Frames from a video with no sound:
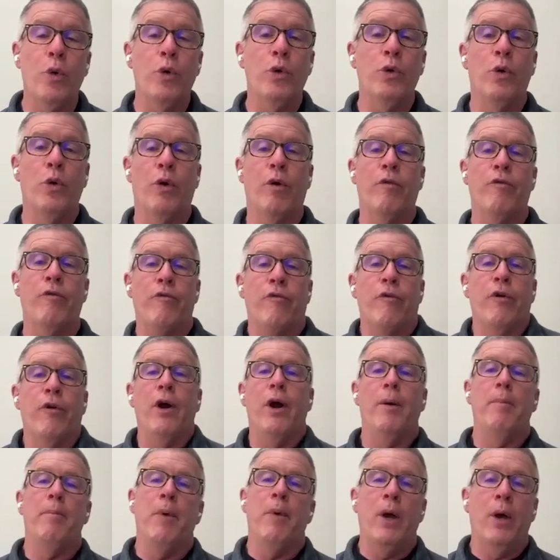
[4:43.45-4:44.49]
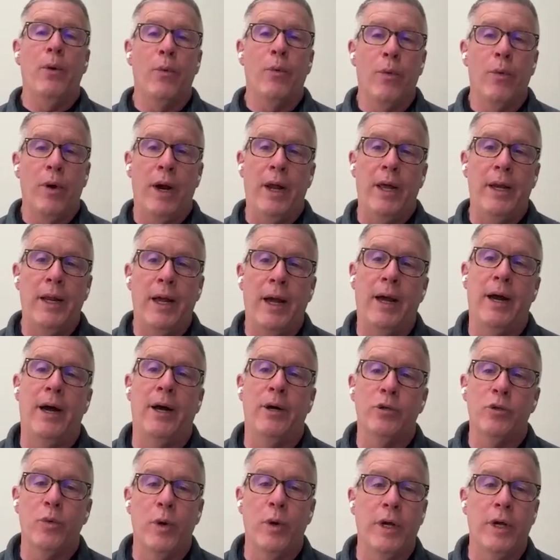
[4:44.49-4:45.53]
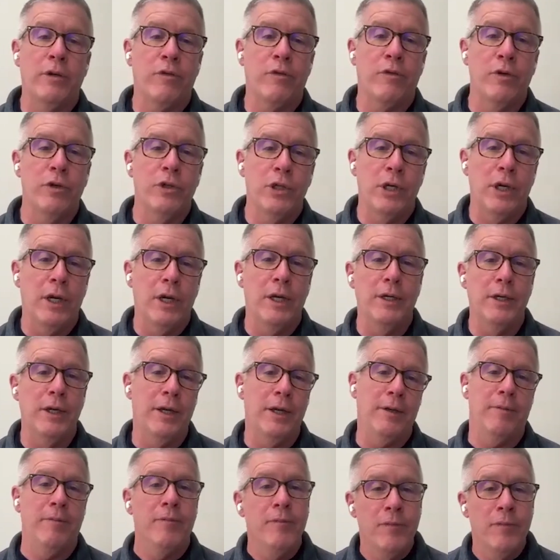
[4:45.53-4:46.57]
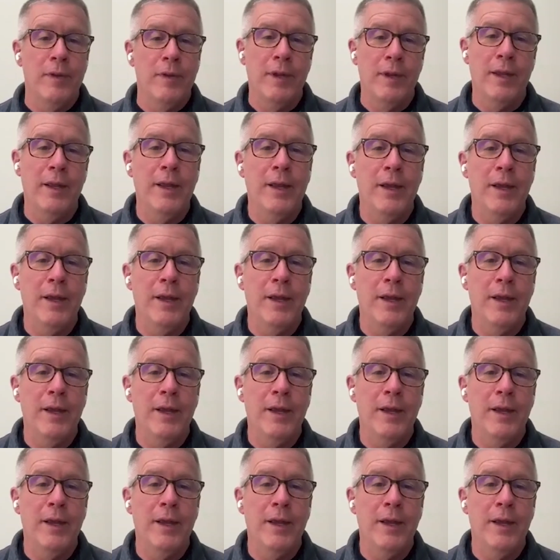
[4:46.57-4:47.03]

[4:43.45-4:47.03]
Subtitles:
So you're from Red House, West Virginia.